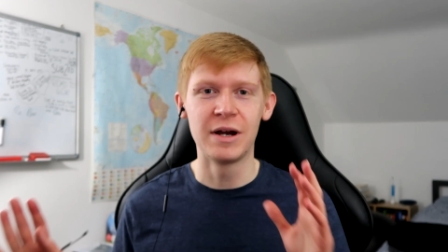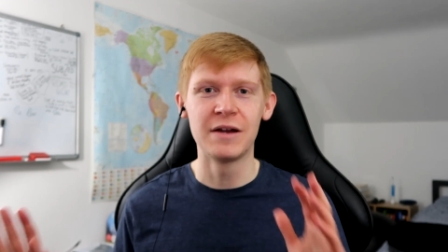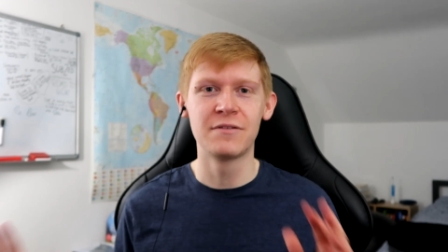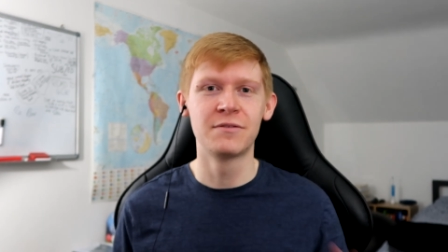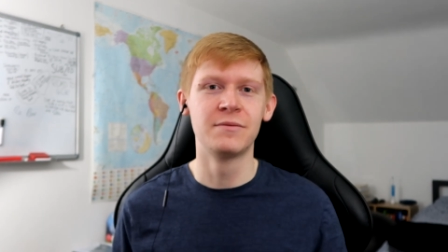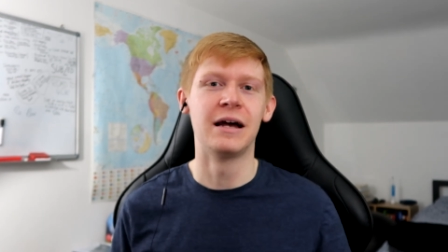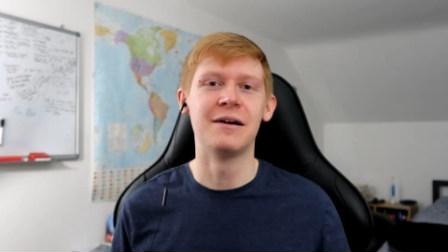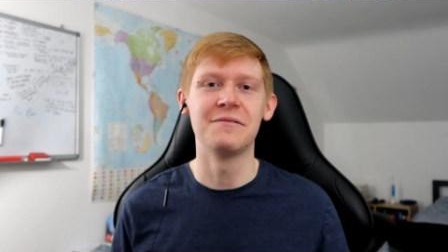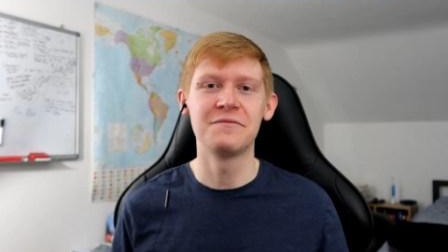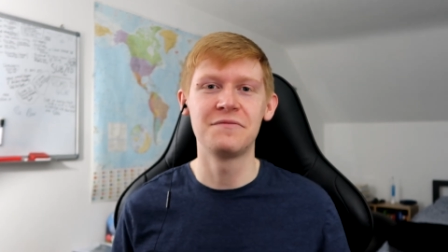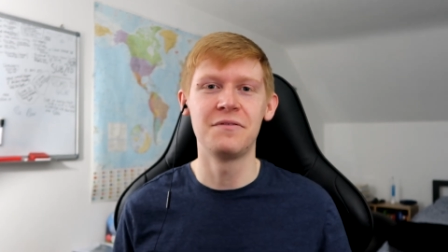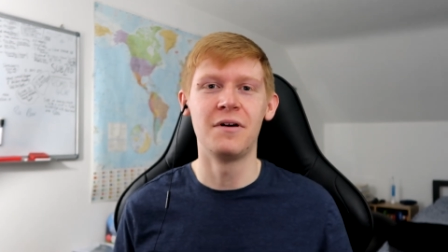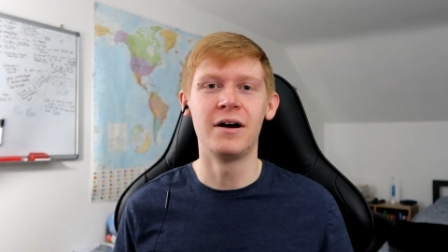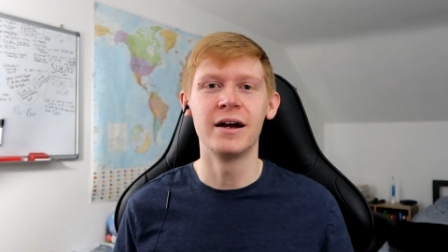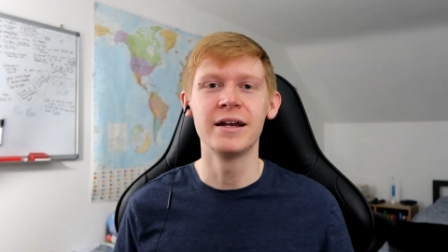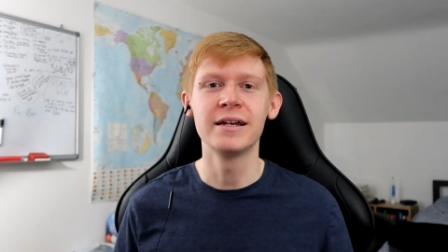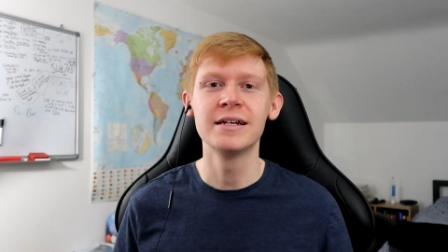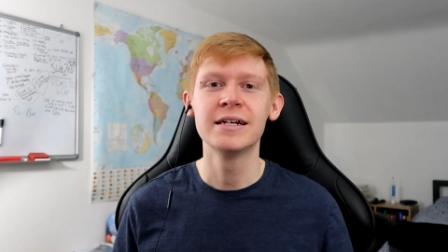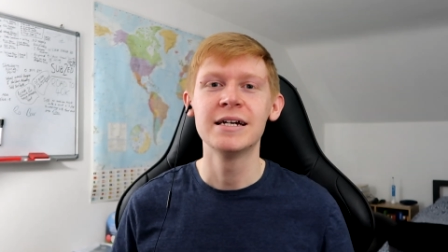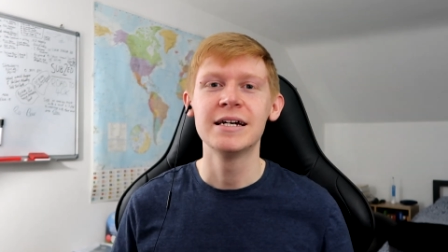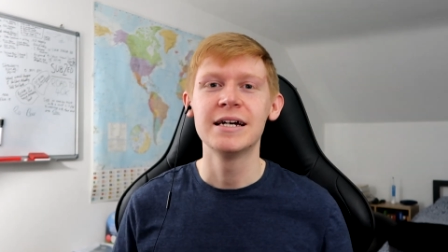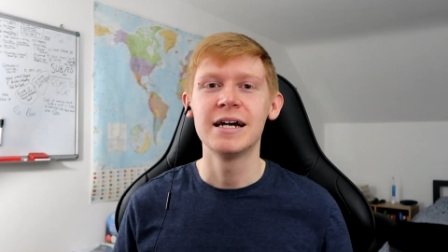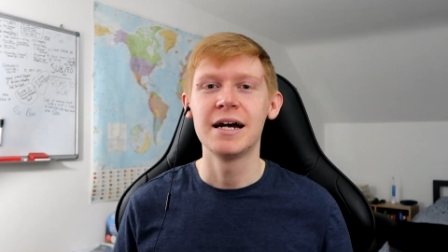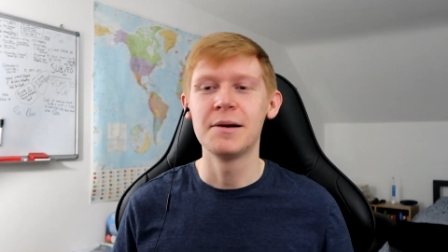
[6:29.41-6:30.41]
away from that
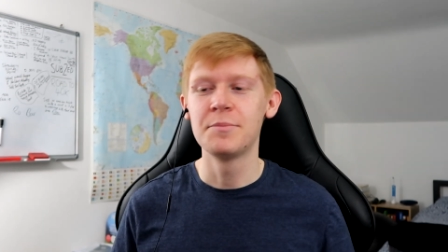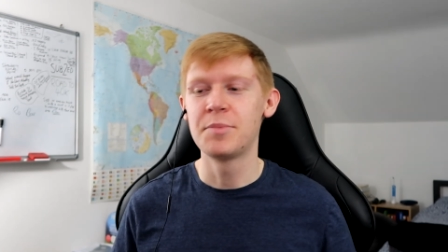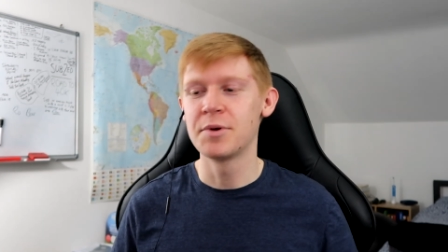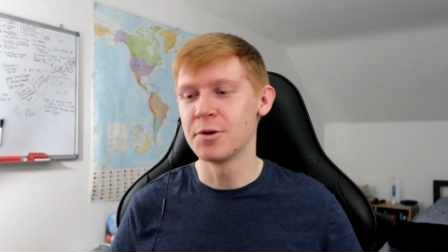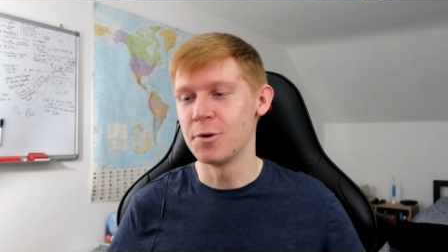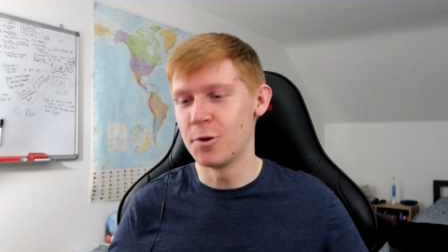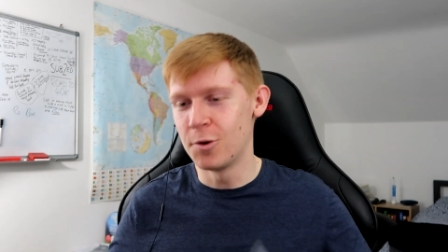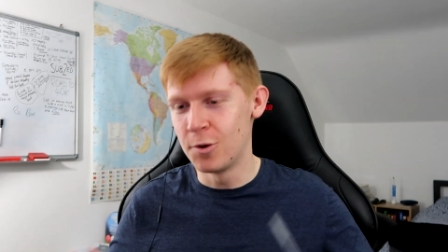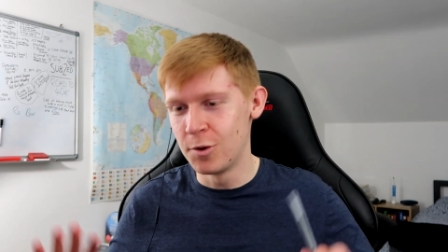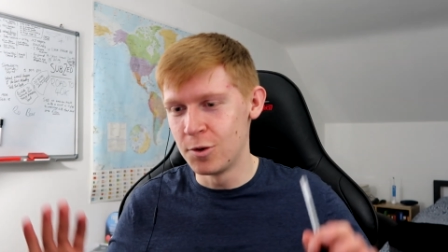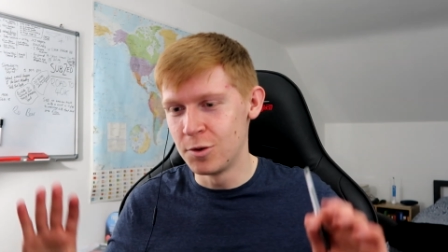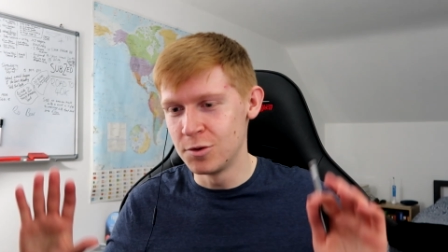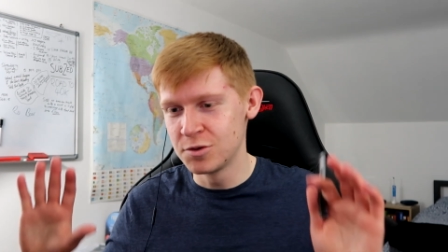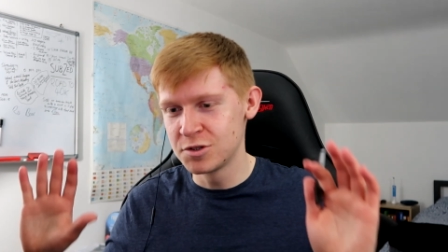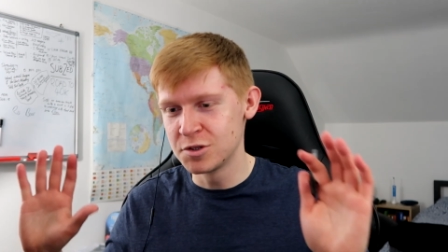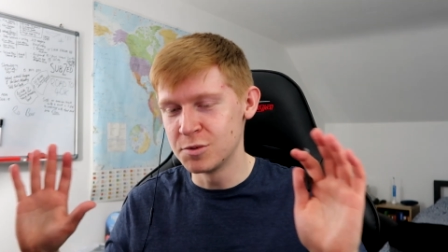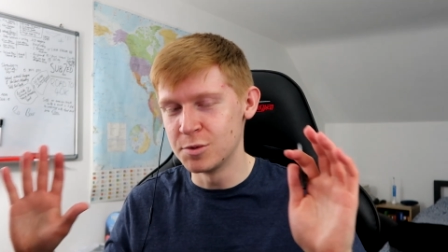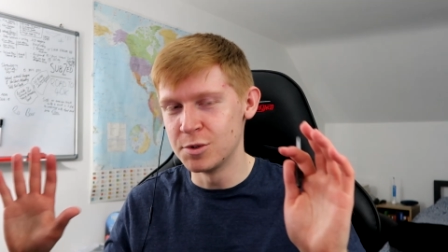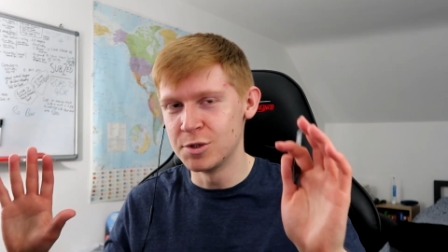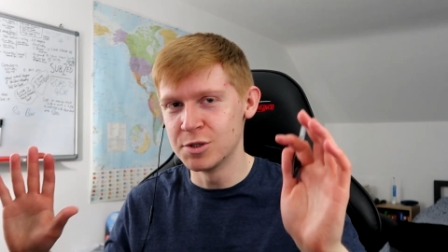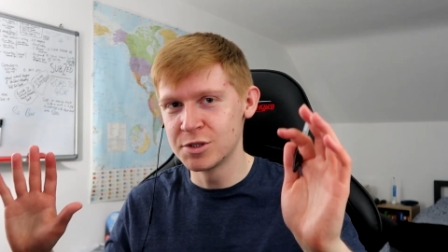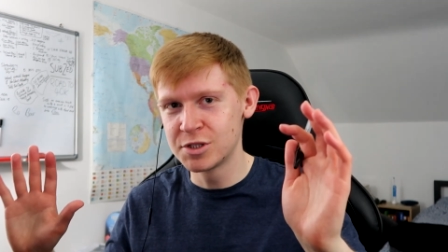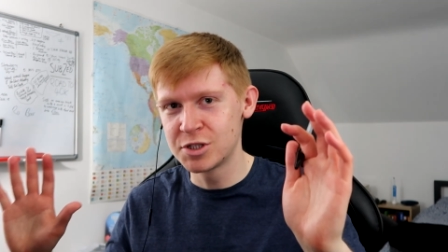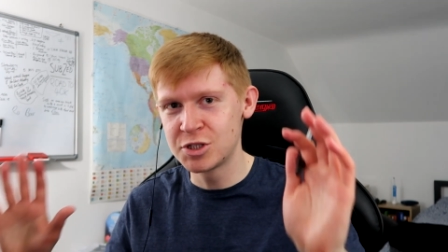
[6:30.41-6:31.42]
fight and put it all
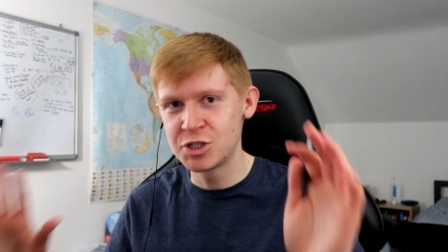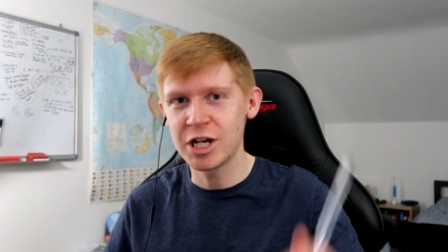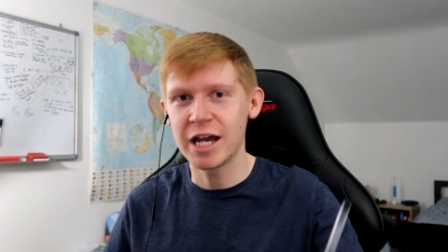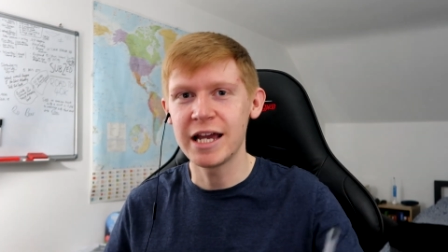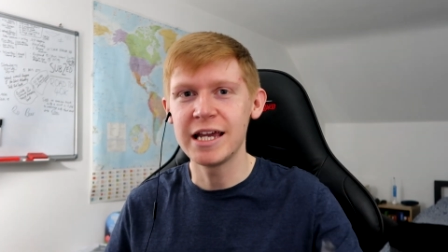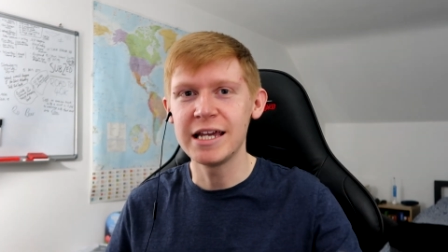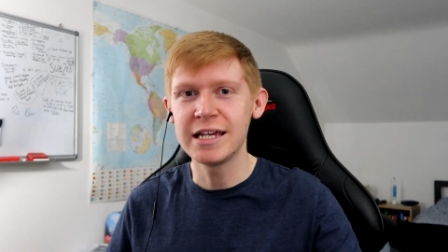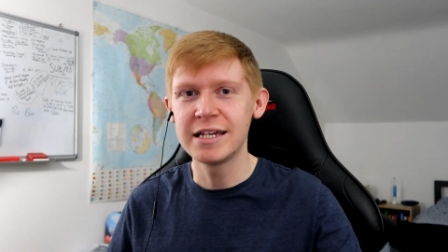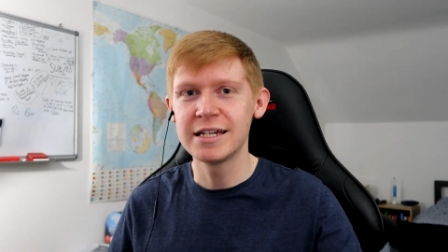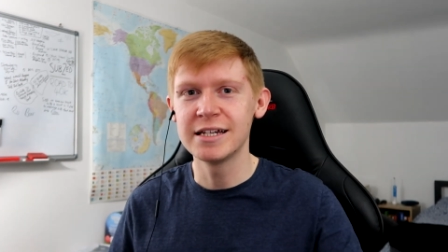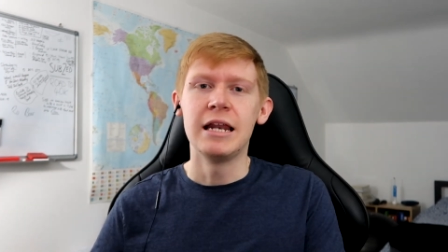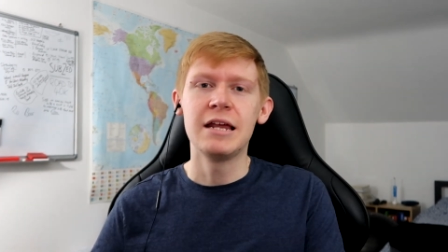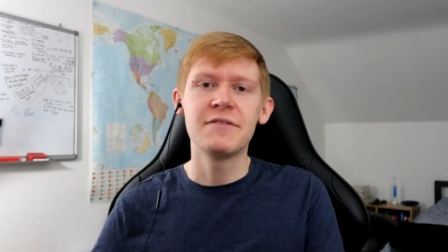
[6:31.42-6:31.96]
towards Jake.